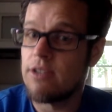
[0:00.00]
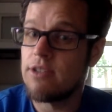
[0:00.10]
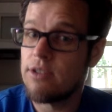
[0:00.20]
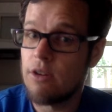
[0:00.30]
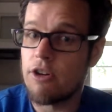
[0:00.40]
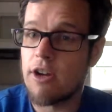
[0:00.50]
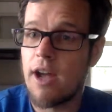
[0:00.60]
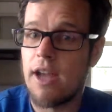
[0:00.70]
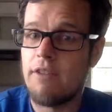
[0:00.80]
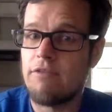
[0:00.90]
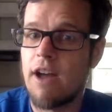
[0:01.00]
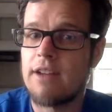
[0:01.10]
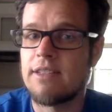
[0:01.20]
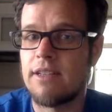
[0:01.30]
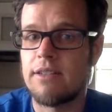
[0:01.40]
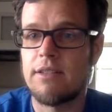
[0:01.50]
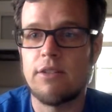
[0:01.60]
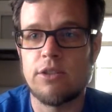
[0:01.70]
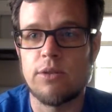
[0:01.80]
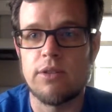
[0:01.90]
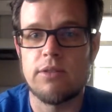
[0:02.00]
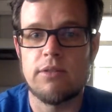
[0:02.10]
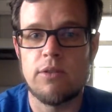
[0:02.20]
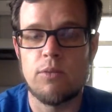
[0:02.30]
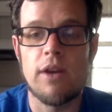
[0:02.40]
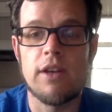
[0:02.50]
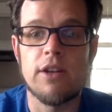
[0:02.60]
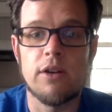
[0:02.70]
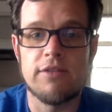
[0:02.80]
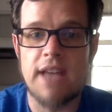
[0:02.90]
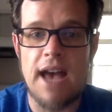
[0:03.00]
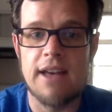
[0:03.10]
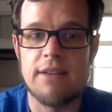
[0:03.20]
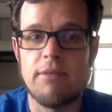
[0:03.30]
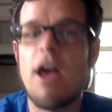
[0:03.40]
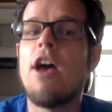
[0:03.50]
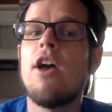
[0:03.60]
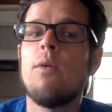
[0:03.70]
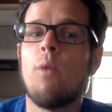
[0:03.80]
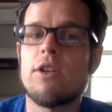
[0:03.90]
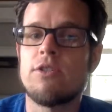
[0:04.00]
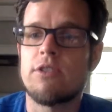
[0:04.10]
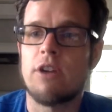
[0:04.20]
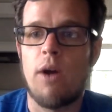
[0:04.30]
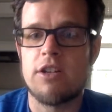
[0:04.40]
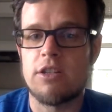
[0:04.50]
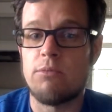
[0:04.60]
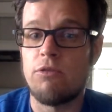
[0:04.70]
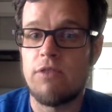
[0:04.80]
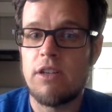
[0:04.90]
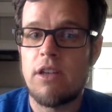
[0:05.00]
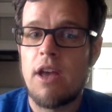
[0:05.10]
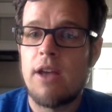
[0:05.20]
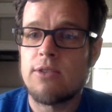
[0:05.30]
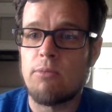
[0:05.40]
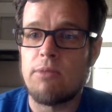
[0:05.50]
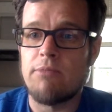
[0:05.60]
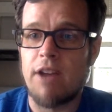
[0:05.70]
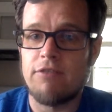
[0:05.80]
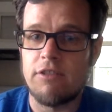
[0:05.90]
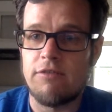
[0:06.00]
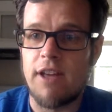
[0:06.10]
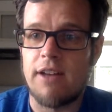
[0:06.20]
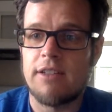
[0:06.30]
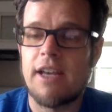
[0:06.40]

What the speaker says: So you're kind of locked into a window of time once you start watching the movie, so be mindful of that.